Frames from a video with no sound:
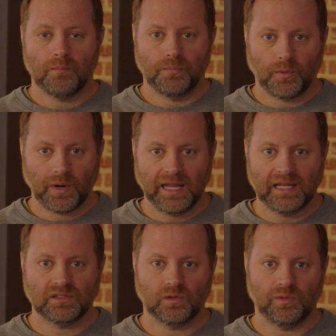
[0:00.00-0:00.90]

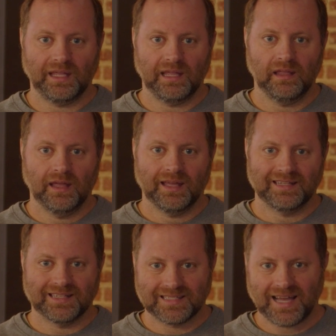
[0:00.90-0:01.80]
bring to the
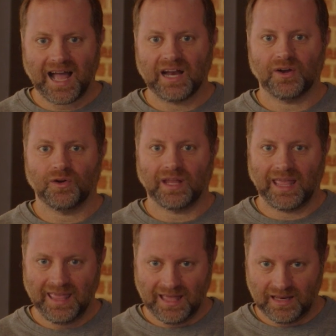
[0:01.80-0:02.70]

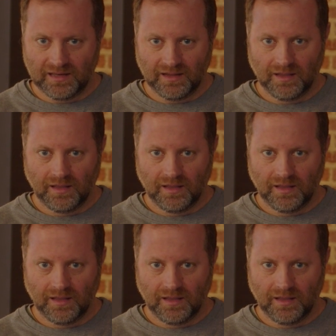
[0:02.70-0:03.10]
desired end